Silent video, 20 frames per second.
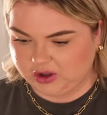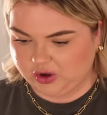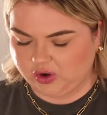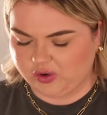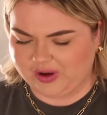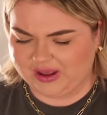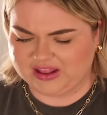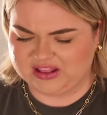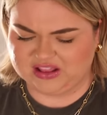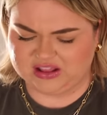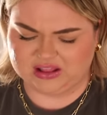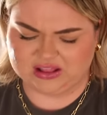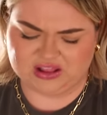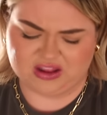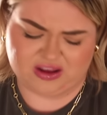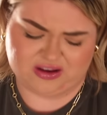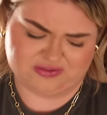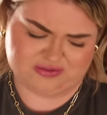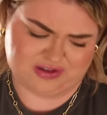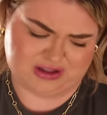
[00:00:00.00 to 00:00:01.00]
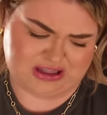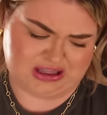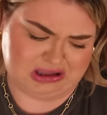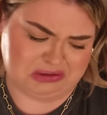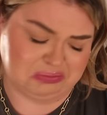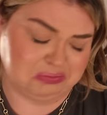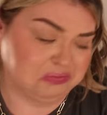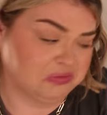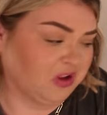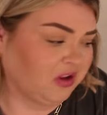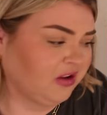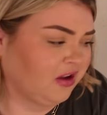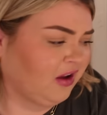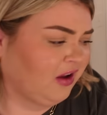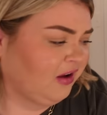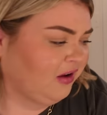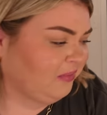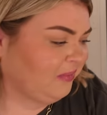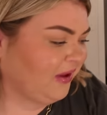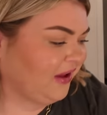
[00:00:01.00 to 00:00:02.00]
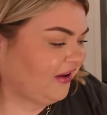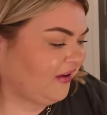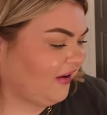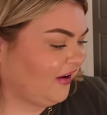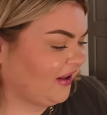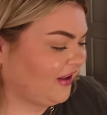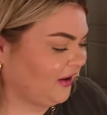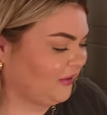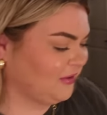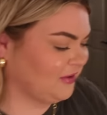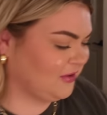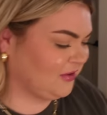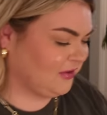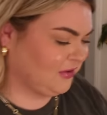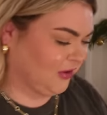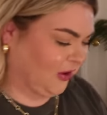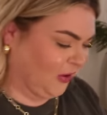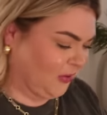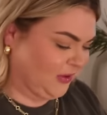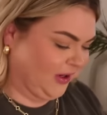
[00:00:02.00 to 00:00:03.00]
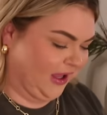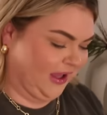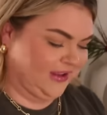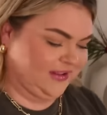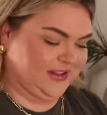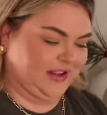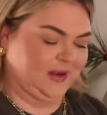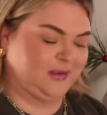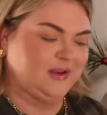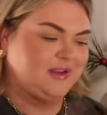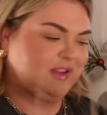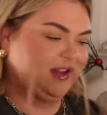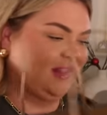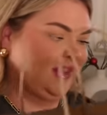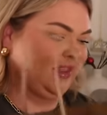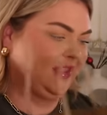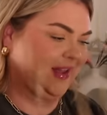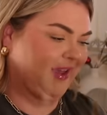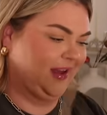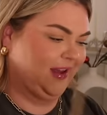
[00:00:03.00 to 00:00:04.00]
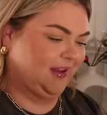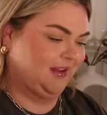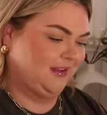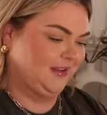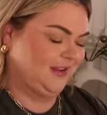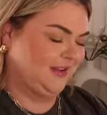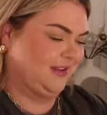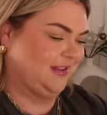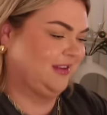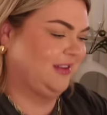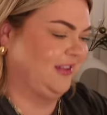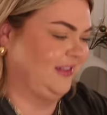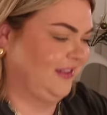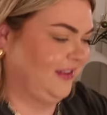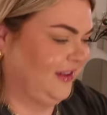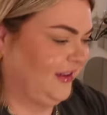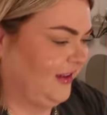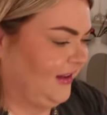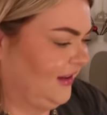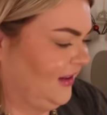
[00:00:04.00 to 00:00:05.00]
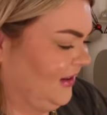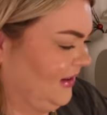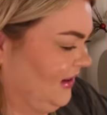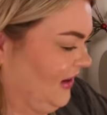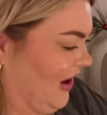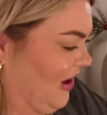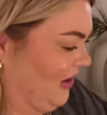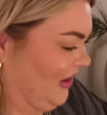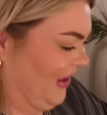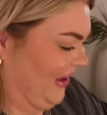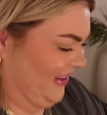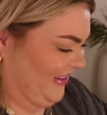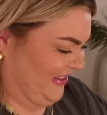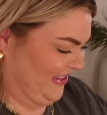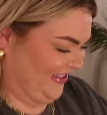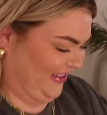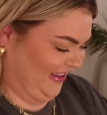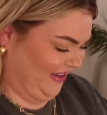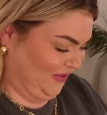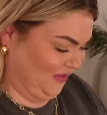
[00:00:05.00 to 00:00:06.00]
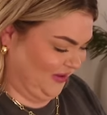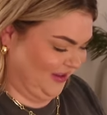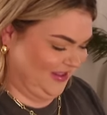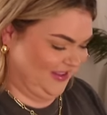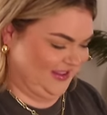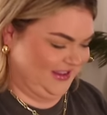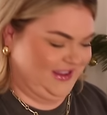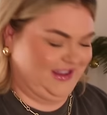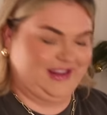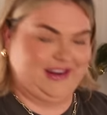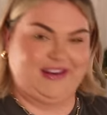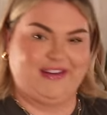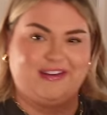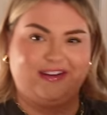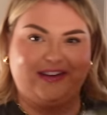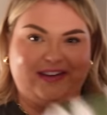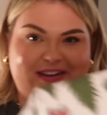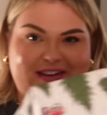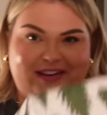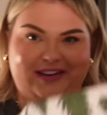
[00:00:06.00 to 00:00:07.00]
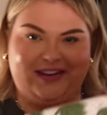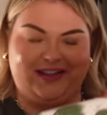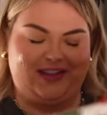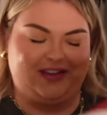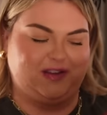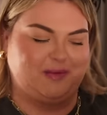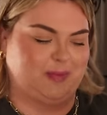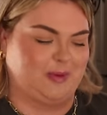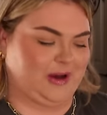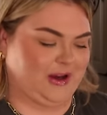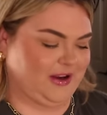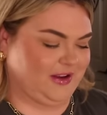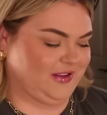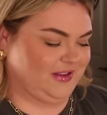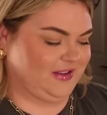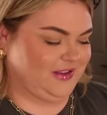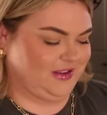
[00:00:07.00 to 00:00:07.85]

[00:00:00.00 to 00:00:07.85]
Oh, I love it. Oh my God, that was so nice. That was in this. Now let's see what's in this box.